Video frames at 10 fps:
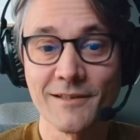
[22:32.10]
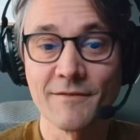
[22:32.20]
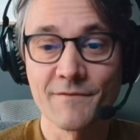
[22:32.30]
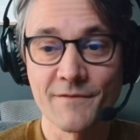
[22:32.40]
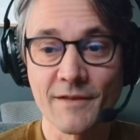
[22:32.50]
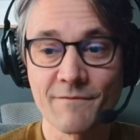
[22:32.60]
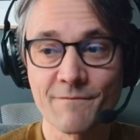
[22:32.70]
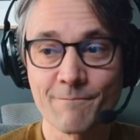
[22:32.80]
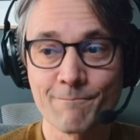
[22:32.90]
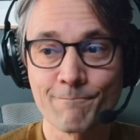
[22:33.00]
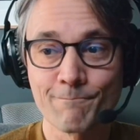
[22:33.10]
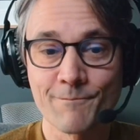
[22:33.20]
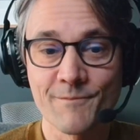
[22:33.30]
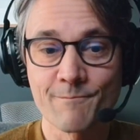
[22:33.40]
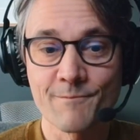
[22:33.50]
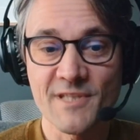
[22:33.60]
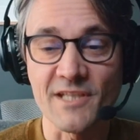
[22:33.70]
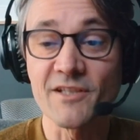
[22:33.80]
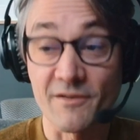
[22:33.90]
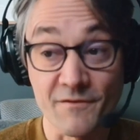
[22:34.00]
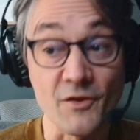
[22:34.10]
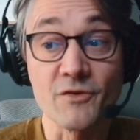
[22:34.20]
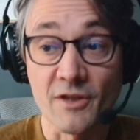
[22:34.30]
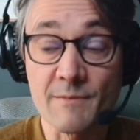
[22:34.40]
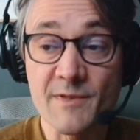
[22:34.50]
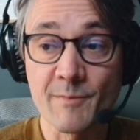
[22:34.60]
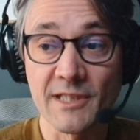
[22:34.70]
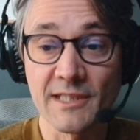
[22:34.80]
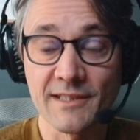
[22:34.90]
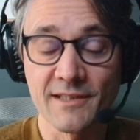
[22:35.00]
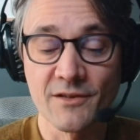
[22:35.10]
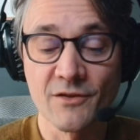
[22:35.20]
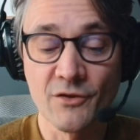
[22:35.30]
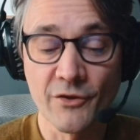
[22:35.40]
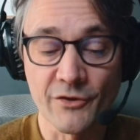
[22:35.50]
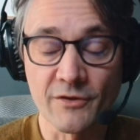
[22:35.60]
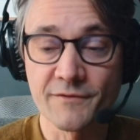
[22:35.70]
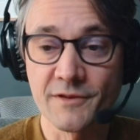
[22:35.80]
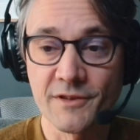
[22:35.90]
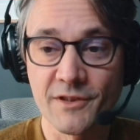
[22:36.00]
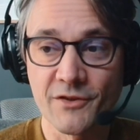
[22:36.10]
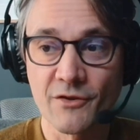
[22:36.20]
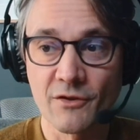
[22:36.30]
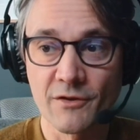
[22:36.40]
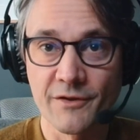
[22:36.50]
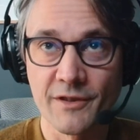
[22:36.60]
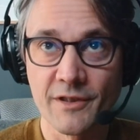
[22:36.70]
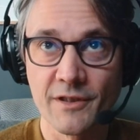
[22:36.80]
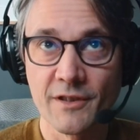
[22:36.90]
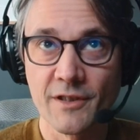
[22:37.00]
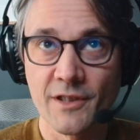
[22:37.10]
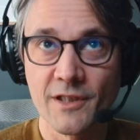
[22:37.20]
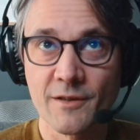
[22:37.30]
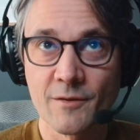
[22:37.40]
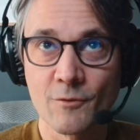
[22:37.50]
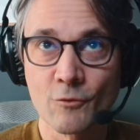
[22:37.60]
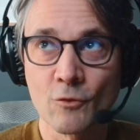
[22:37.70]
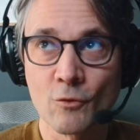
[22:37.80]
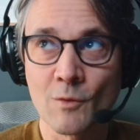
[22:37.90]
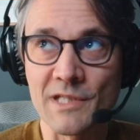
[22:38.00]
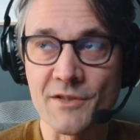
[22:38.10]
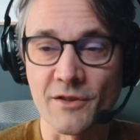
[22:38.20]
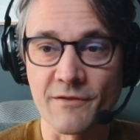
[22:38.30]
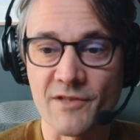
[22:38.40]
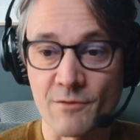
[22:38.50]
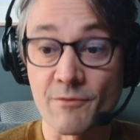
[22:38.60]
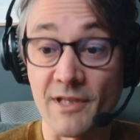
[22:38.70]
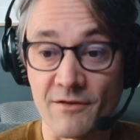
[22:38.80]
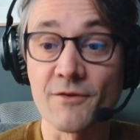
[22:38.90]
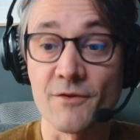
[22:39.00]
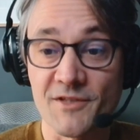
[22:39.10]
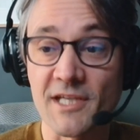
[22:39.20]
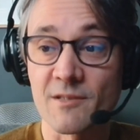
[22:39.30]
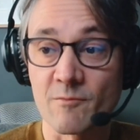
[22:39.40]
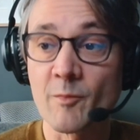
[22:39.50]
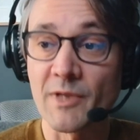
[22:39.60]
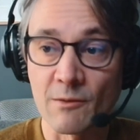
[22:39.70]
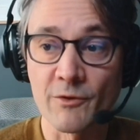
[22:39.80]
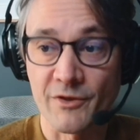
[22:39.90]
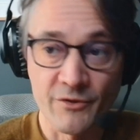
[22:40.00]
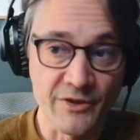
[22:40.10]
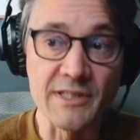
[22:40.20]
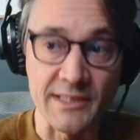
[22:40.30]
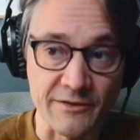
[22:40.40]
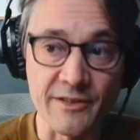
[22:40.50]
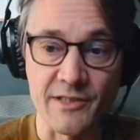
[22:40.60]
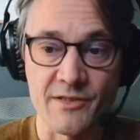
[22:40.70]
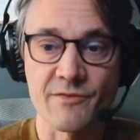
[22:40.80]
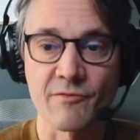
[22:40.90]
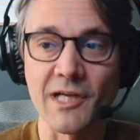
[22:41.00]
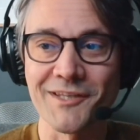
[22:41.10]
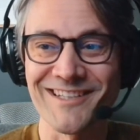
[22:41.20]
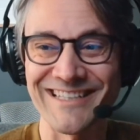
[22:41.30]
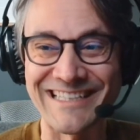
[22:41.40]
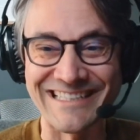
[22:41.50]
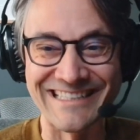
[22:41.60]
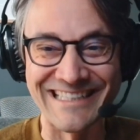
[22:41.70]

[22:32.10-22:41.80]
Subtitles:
I've seen it a few times, but not often, and not always kind of just with that enthusiasm about what a good idea it is, rather than